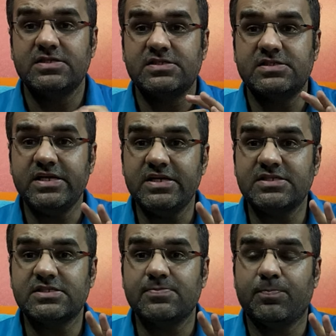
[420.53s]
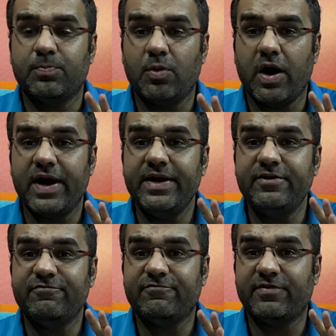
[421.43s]

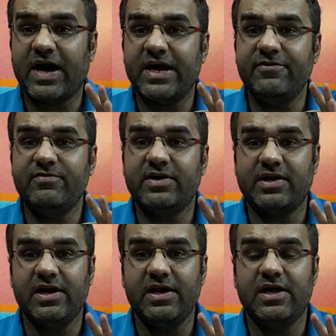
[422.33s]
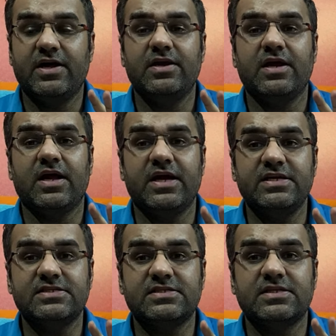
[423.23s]
6.5 trillion
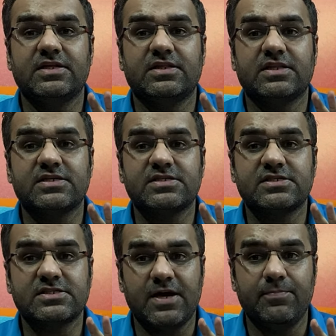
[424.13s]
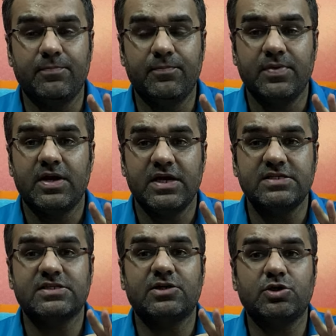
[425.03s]
is the sum,
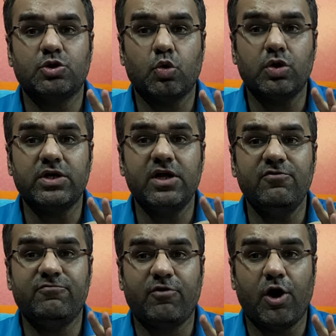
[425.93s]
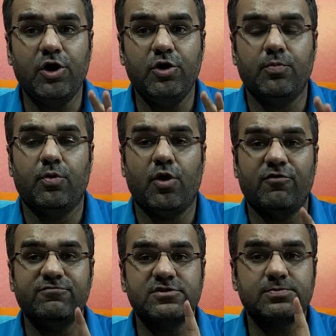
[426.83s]
is the total volume
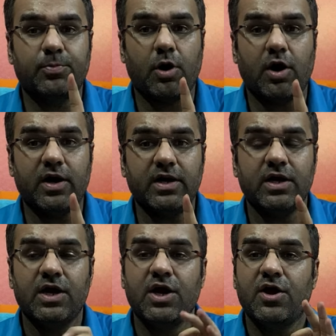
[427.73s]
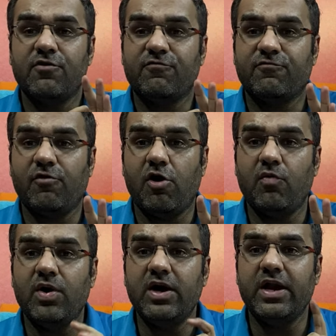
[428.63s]
of spot,
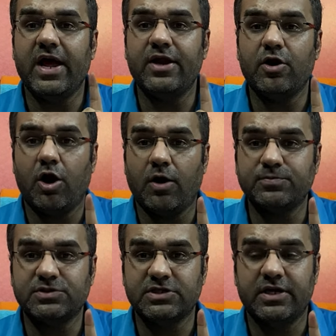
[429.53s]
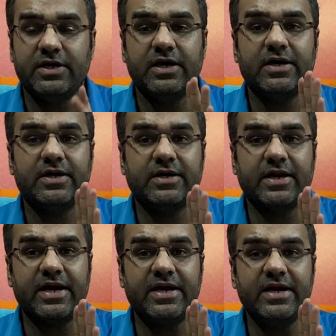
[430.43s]
forward and option
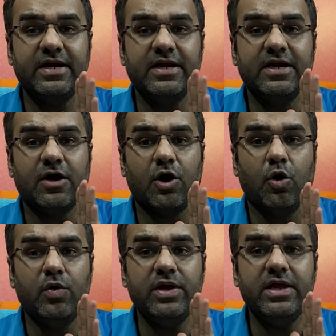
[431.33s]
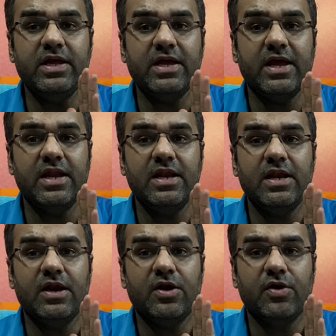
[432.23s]
traded only
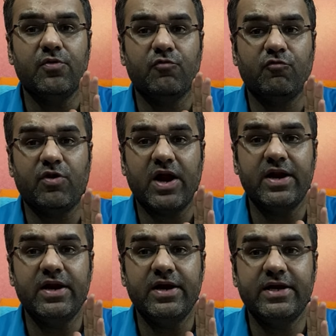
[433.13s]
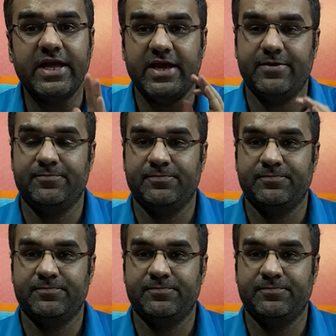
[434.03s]
in one day.